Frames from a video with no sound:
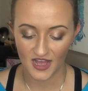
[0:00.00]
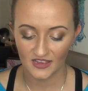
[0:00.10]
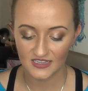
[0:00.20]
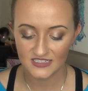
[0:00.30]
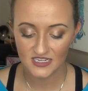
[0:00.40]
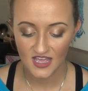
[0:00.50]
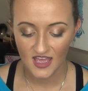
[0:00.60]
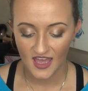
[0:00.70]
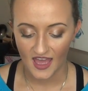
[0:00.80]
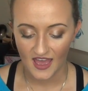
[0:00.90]
Palette
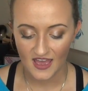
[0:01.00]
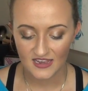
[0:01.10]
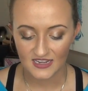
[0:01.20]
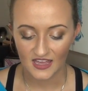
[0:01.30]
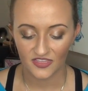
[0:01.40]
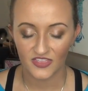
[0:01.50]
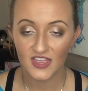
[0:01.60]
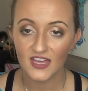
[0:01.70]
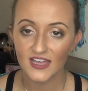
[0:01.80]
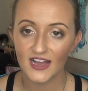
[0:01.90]
and I
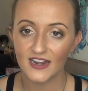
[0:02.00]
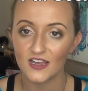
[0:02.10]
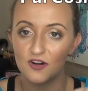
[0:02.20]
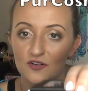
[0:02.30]
think I got it